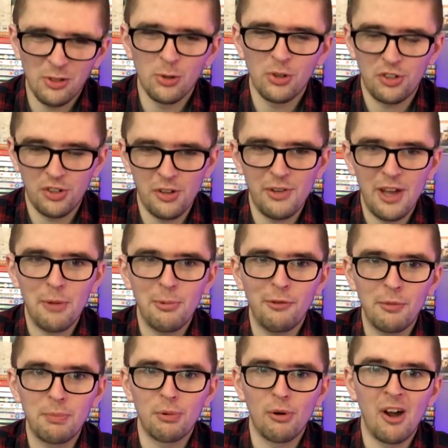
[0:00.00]
also available
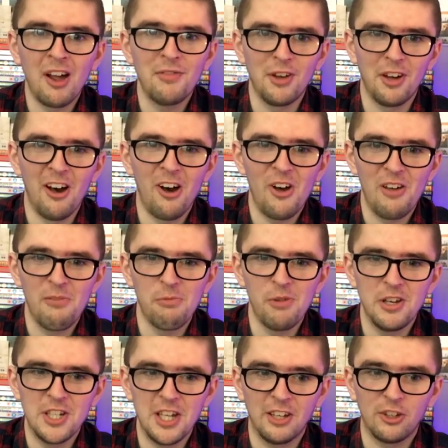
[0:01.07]
for private hire,
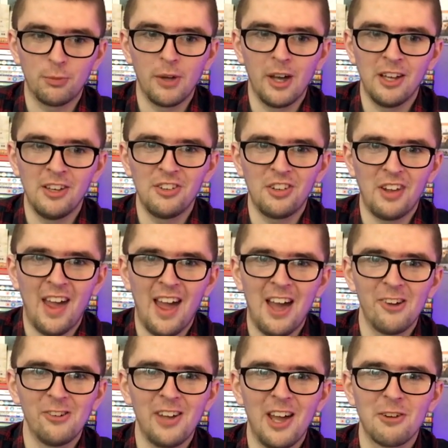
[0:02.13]
which explains
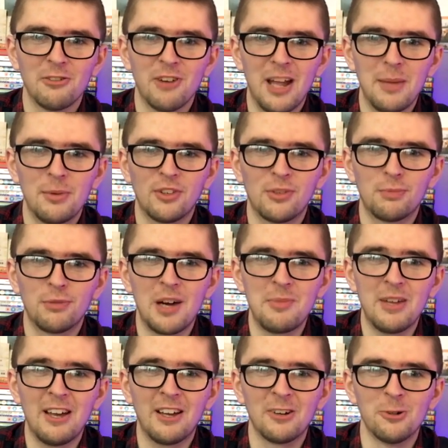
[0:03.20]
how they were able to
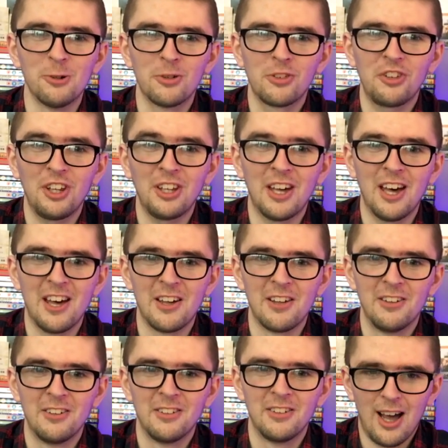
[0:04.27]
premiere The Haunting there.
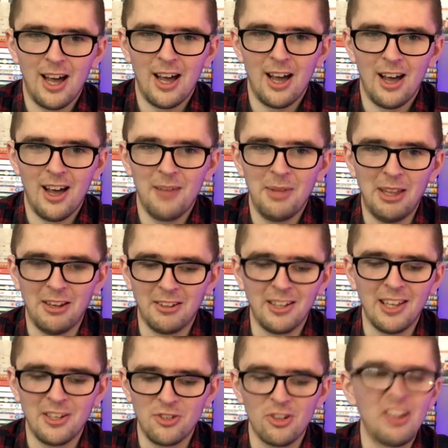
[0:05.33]
I mean,
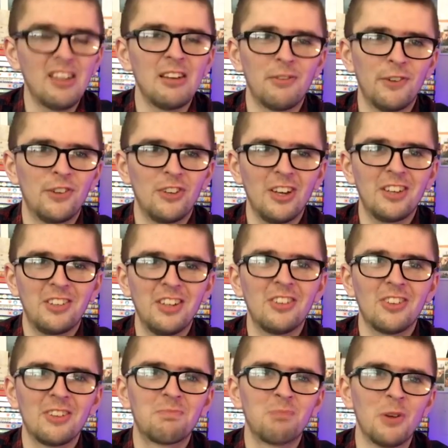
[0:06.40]
literally, the
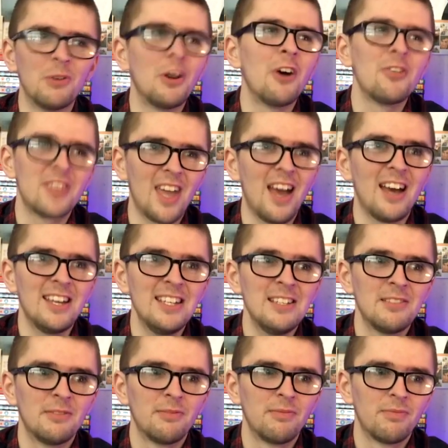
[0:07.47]
facilities are
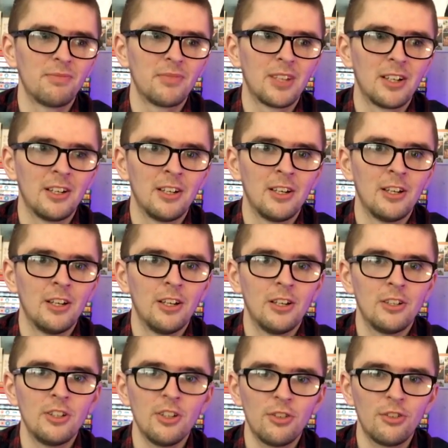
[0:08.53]
okay.
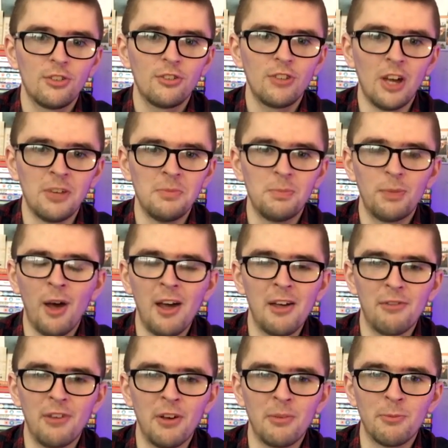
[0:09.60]
Just don't
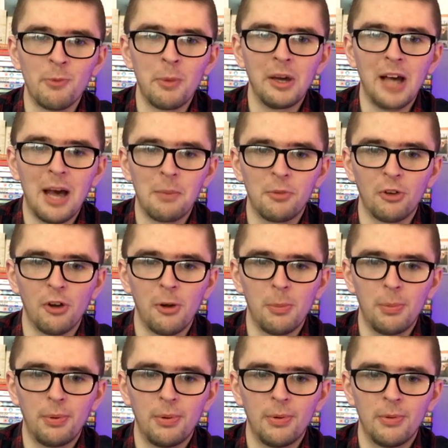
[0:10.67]
play a film from a
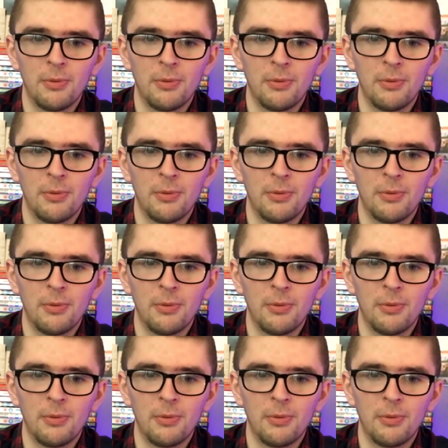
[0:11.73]
laptop,